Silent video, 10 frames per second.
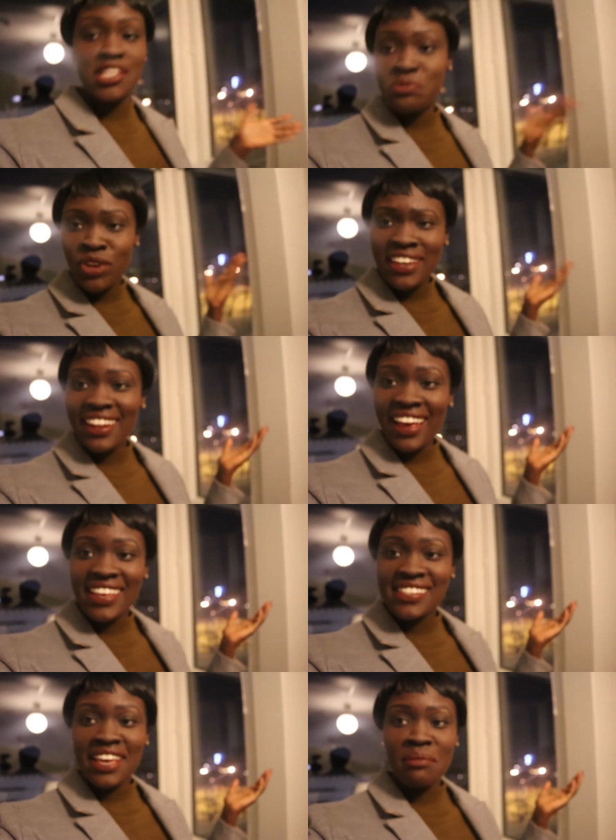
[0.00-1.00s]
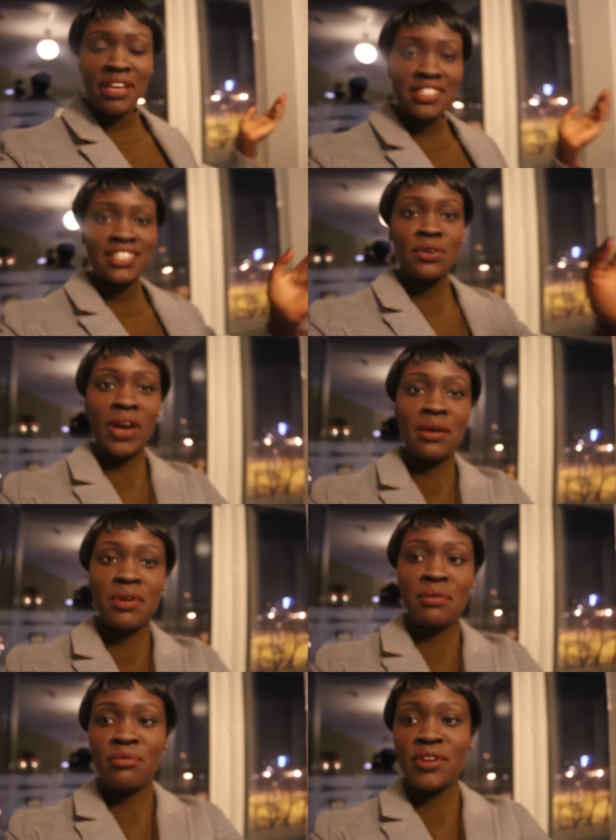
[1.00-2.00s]
It's pretty nice. I'm actually quite
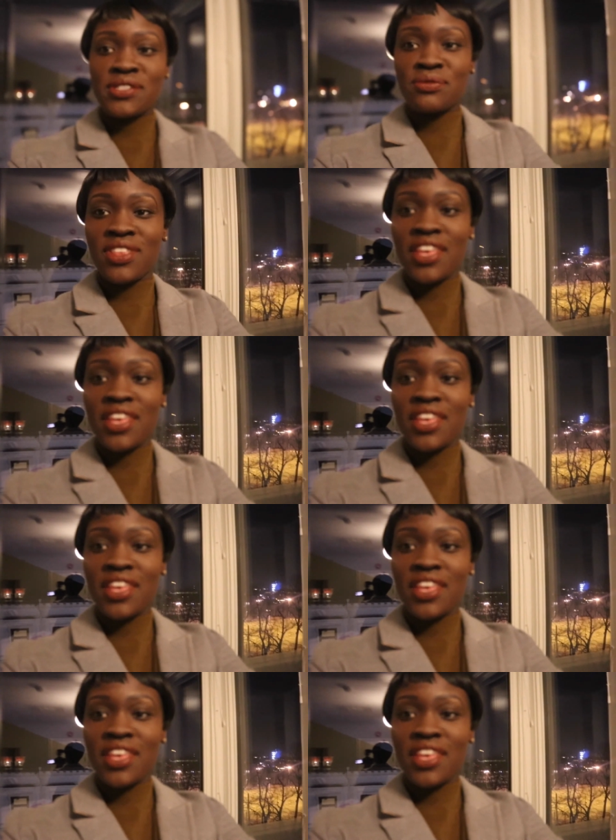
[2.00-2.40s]
impressed with